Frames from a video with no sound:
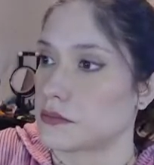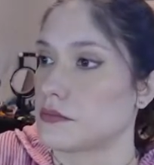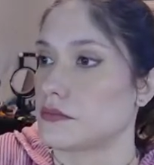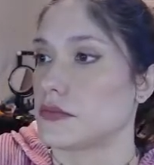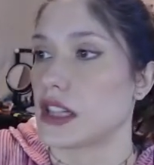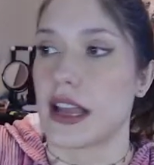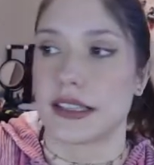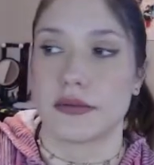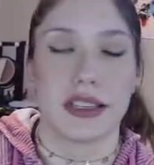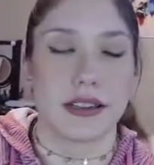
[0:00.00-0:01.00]
The
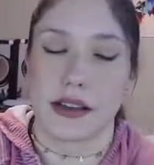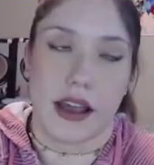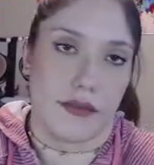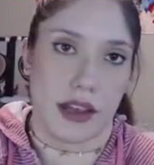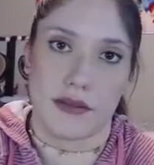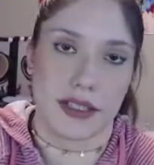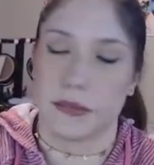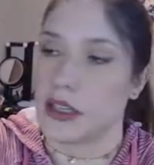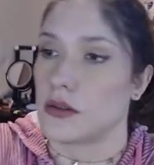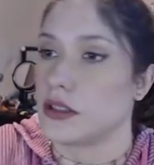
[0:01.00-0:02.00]
last one doesn't have to have a
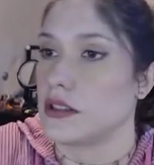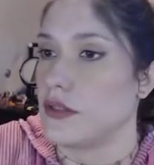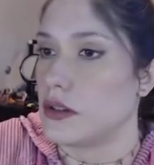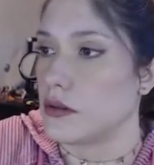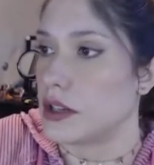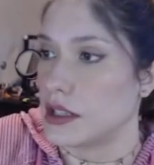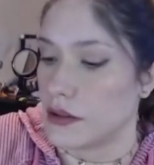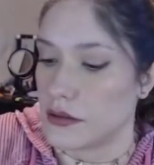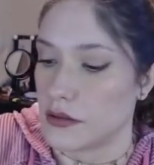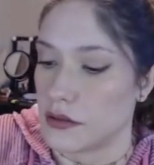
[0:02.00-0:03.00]
semicolon if you don't want.
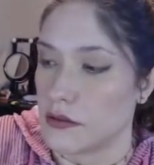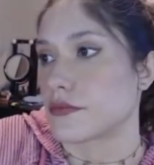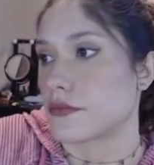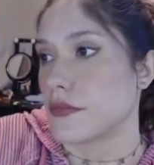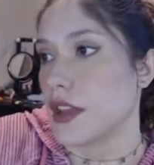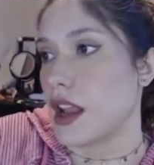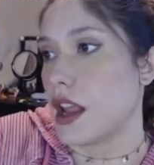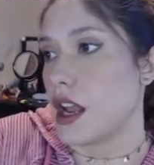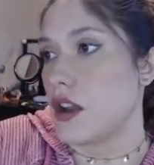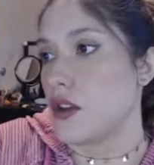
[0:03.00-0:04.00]

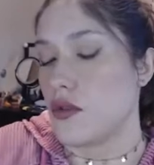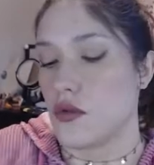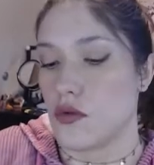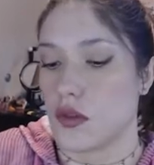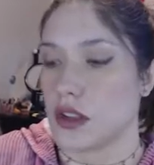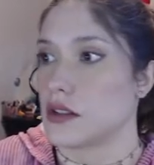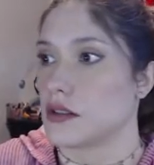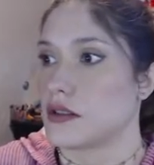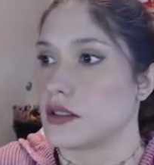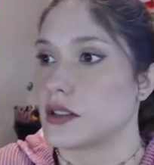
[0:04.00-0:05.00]
Hello.
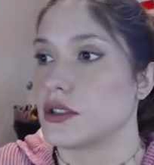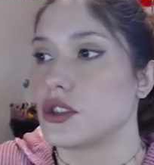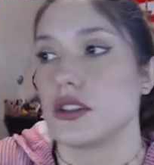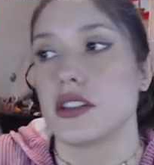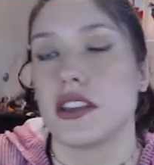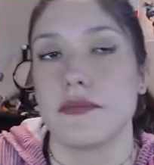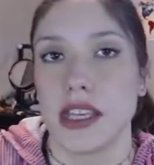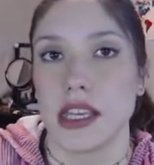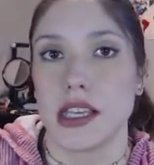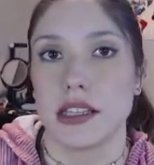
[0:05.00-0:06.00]
So it should give
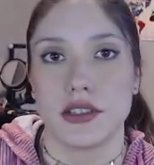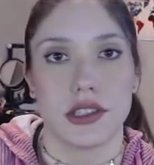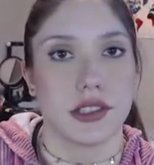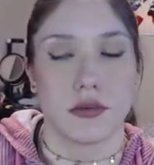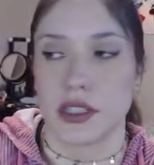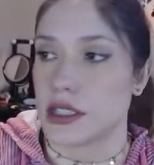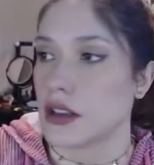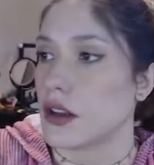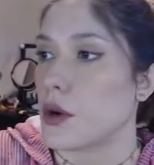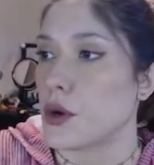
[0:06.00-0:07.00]
me just the words
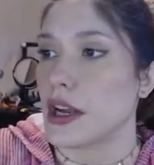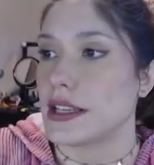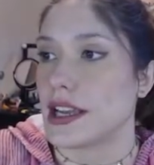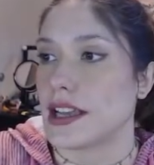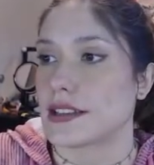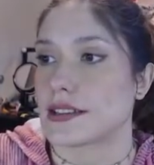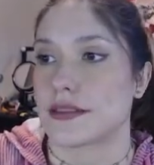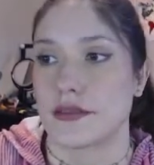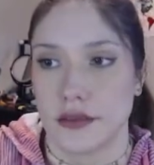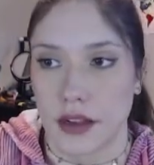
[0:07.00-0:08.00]
hello in white text,
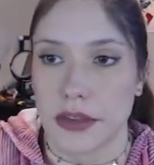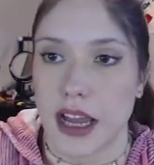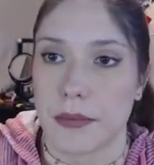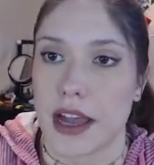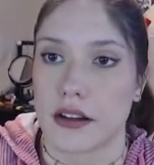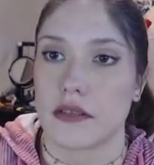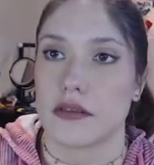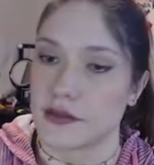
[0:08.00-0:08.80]
a black background.